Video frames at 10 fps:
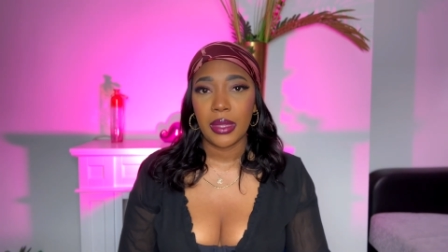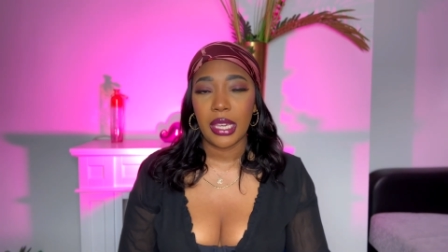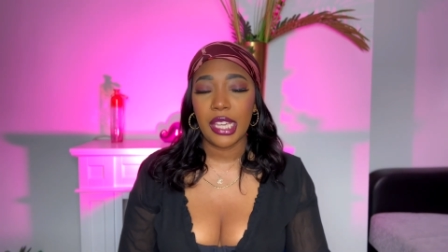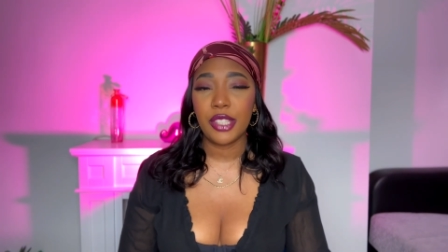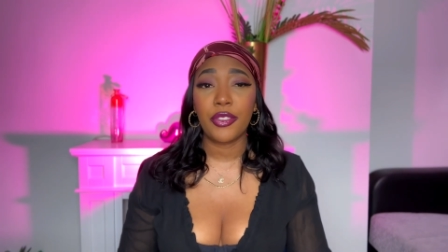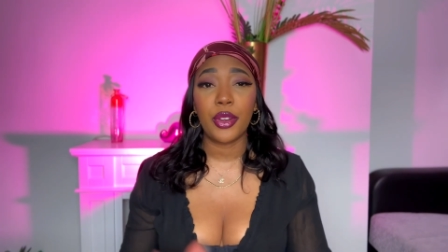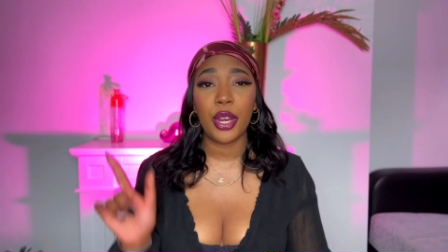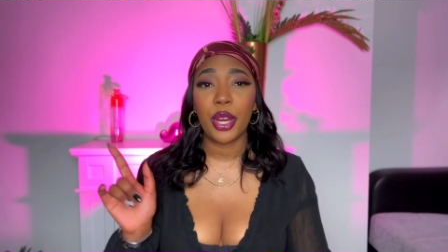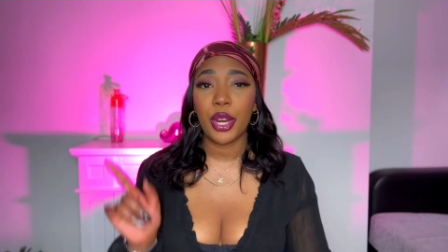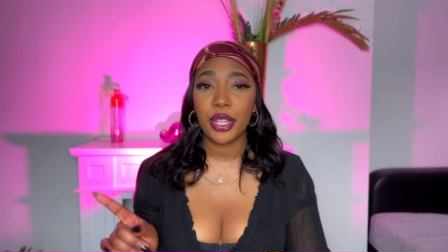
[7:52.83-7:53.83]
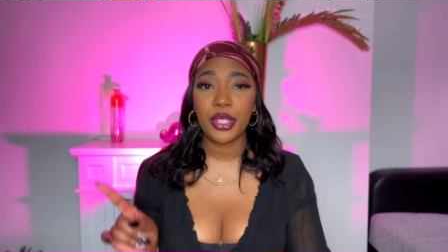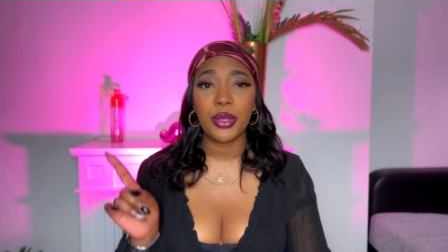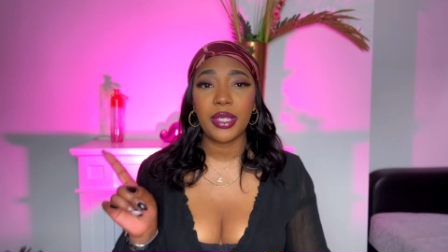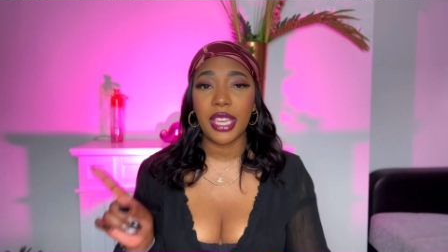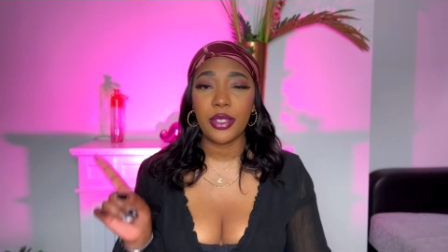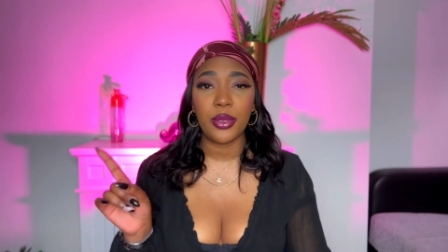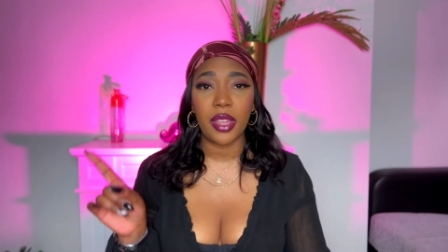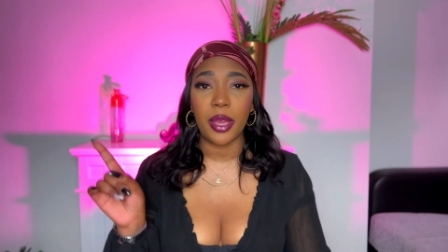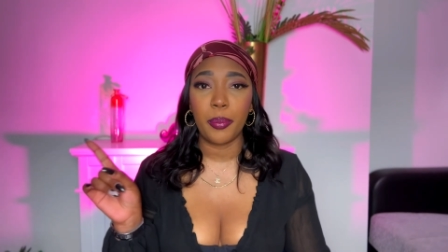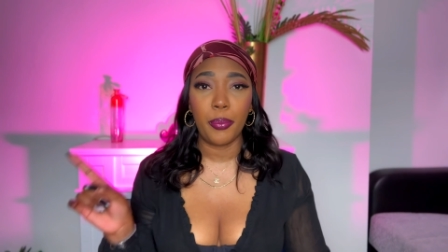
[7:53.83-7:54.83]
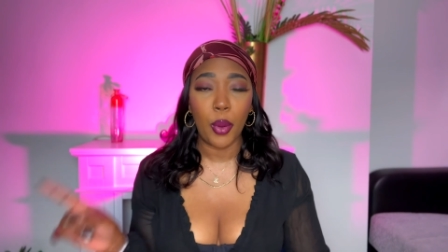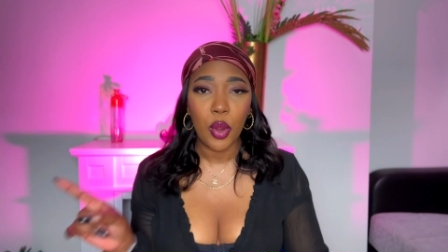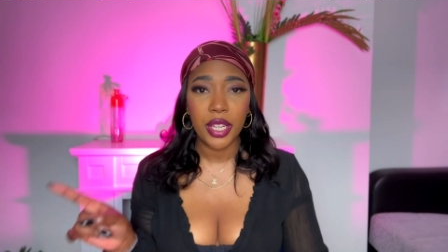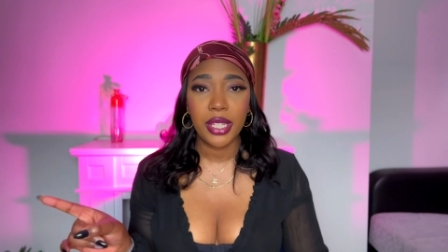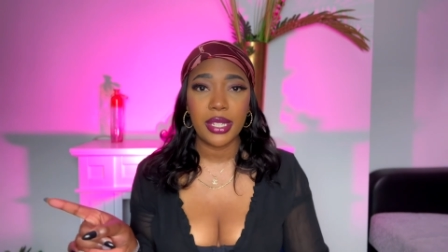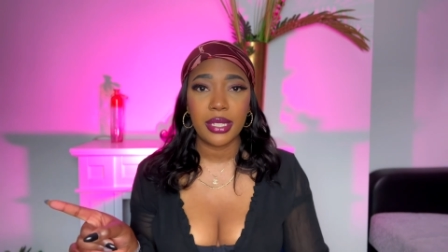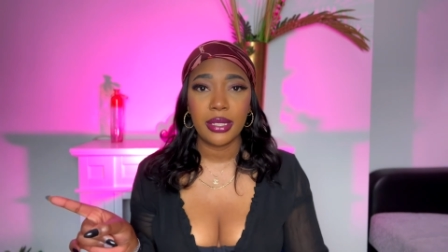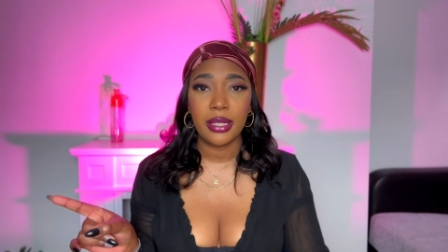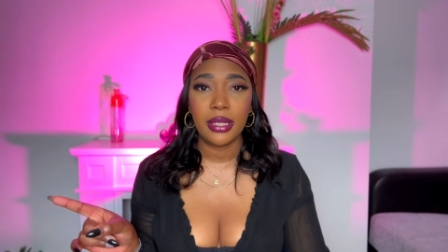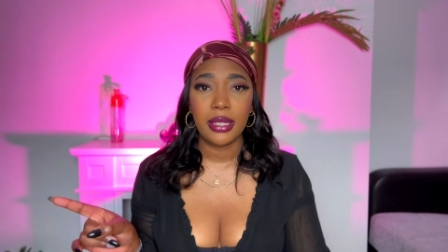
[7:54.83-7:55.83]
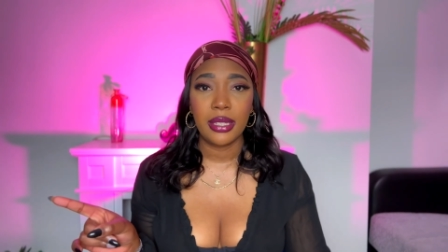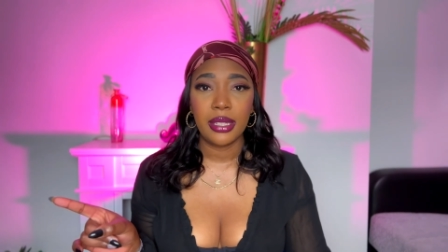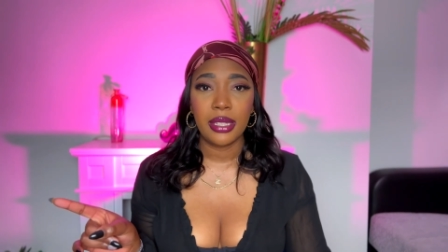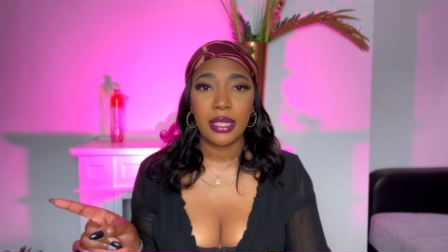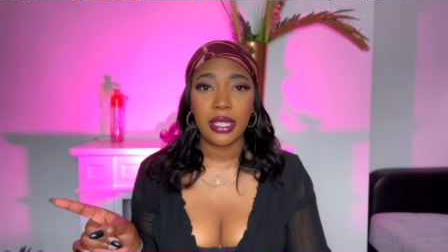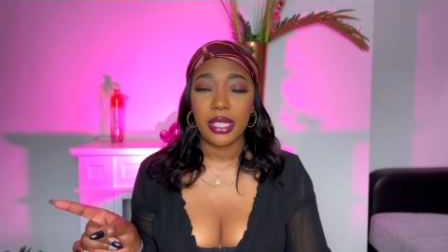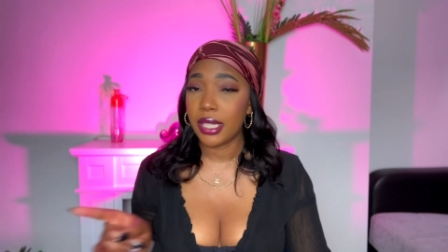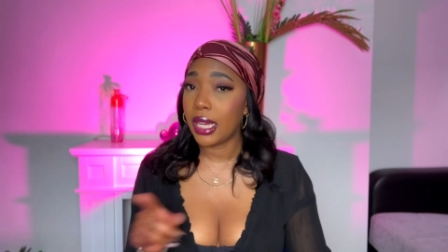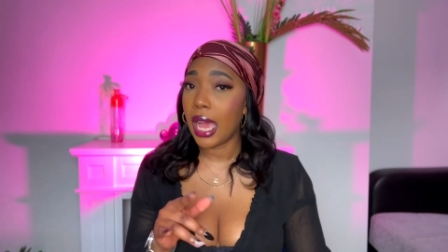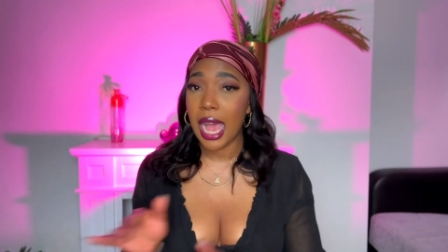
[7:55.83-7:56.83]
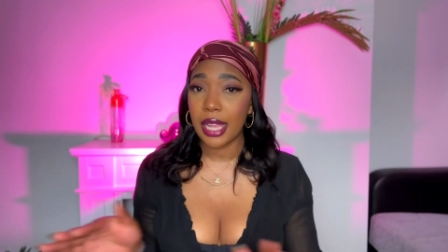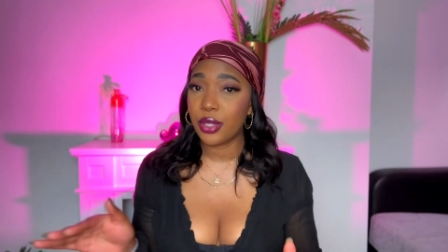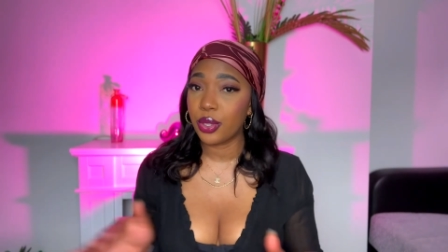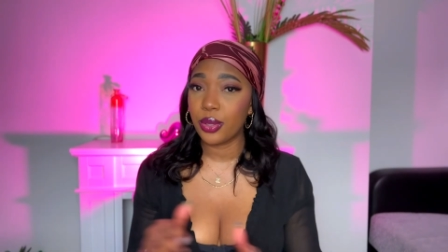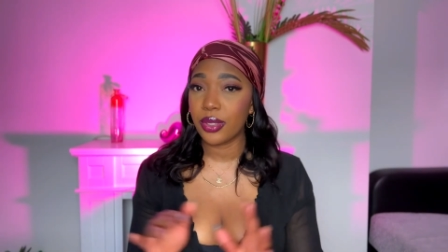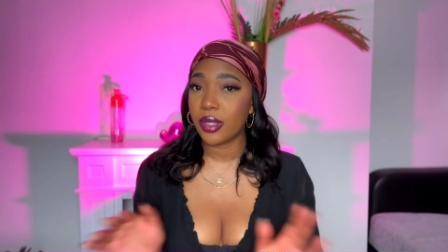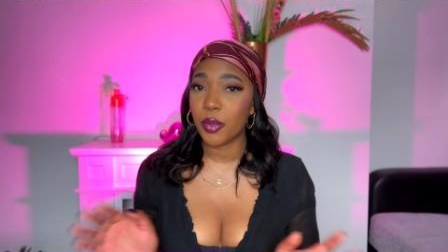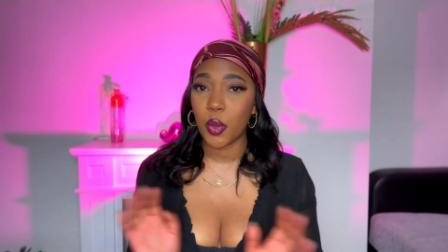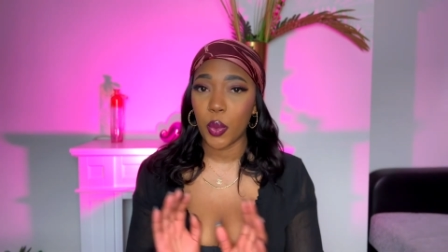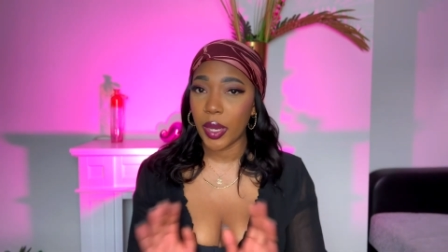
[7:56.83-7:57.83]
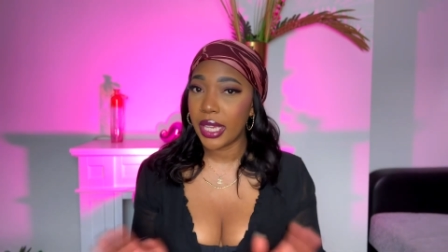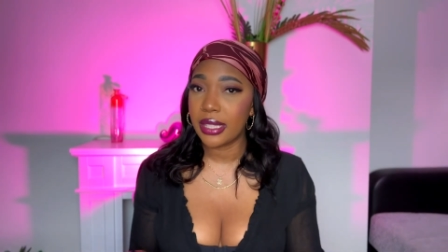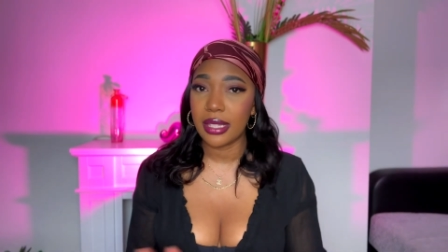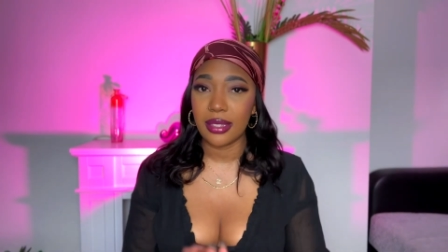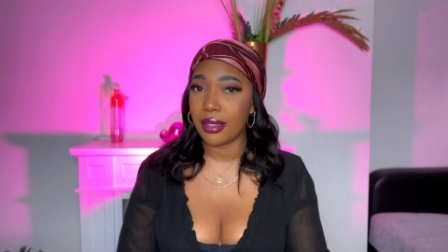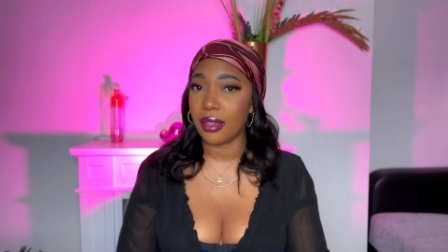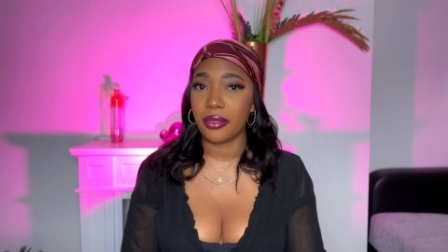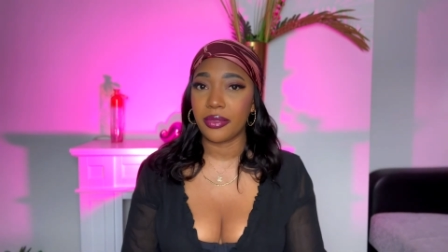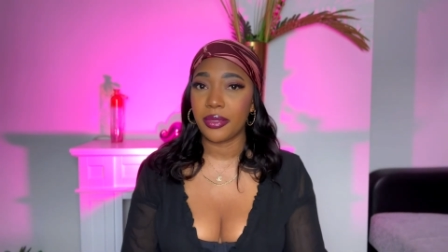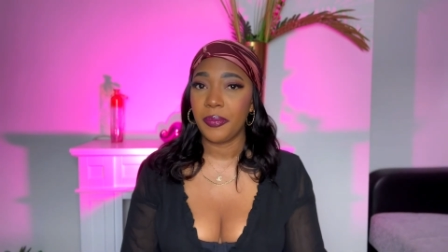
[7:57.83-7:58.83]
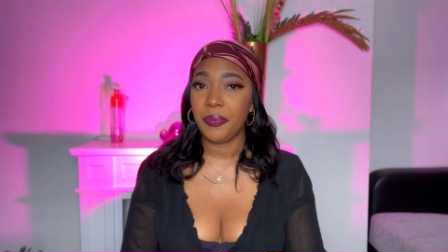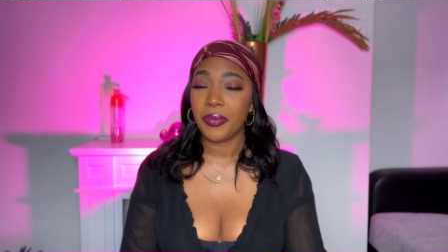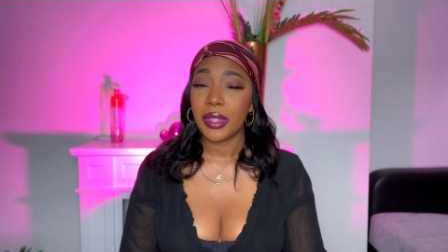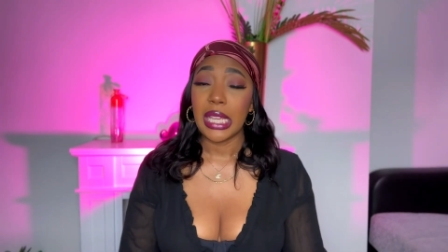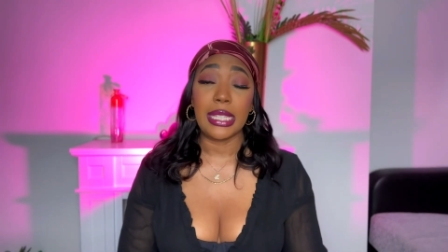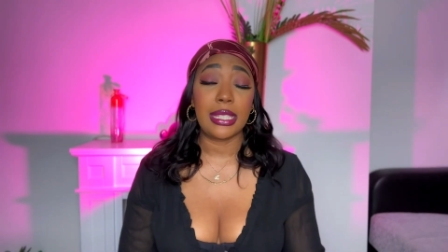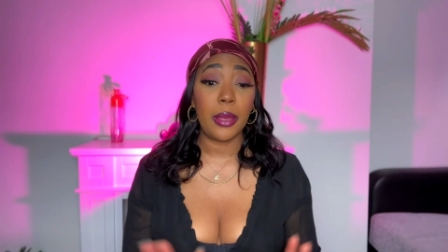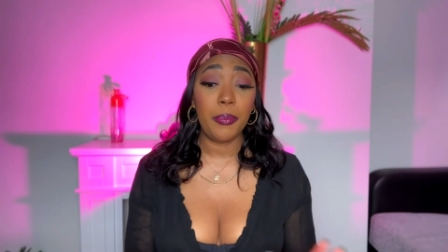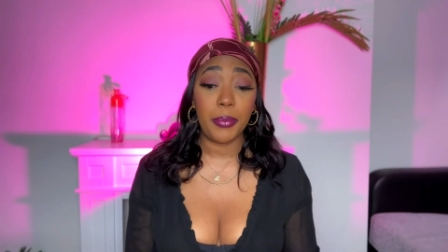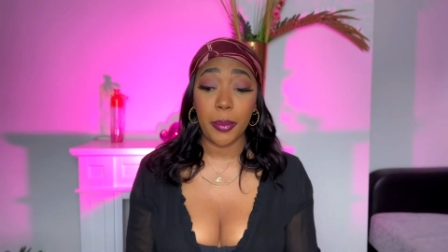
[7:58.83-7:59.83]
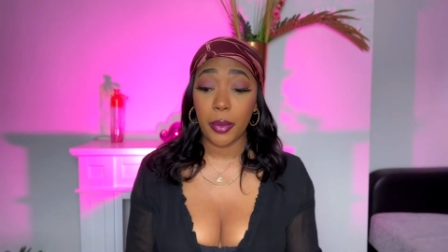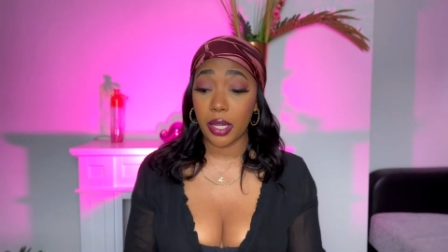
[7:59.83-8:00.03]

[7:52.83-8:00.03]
And for her to get to that point, she had to do some crazy stuff. And some people